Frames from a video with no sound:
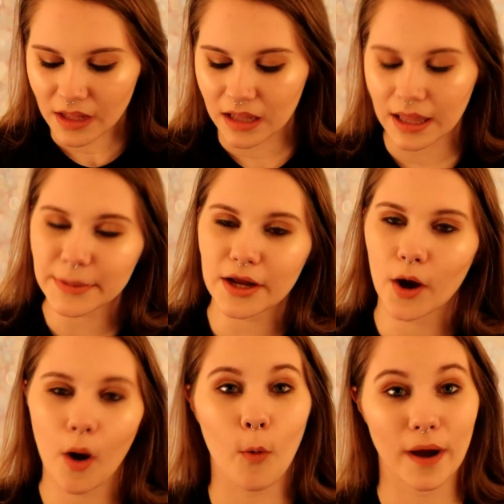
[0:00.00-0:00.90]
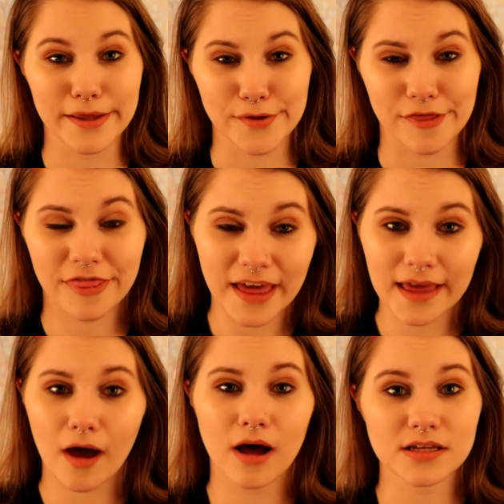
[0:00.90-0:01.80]
let me know what you
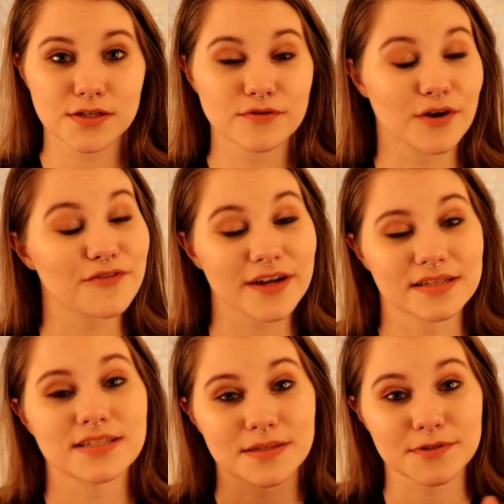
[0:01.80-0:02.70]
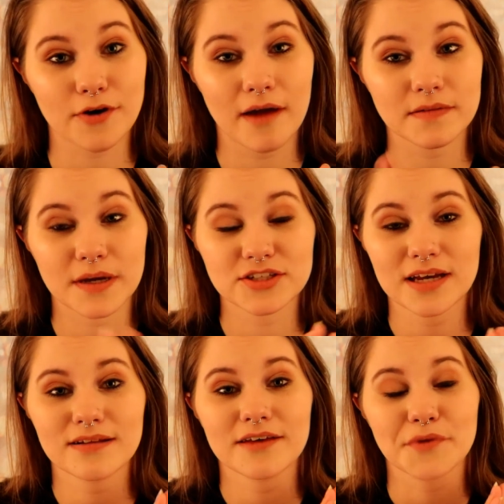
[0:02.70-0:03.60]
think. Also, don't forget to subscribe to my
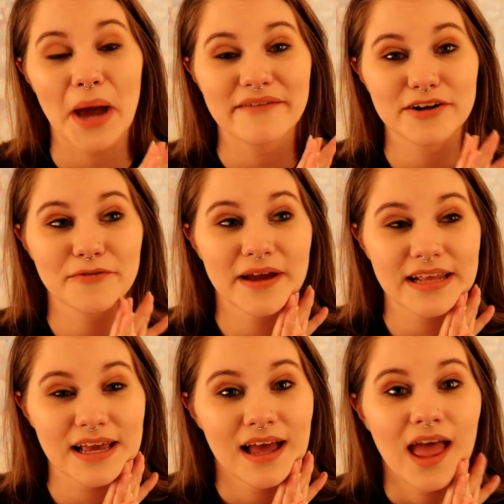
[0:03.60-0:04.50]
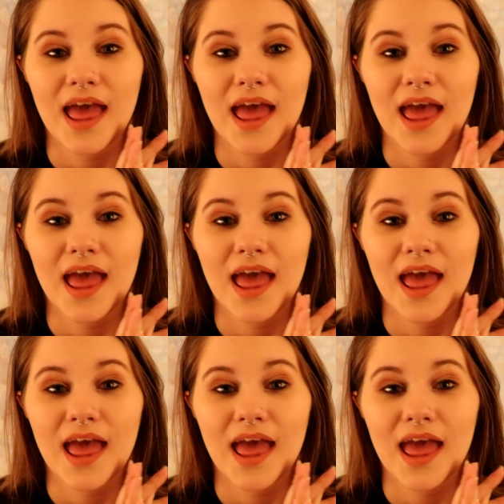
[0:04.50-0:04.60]
channel if you haven't already.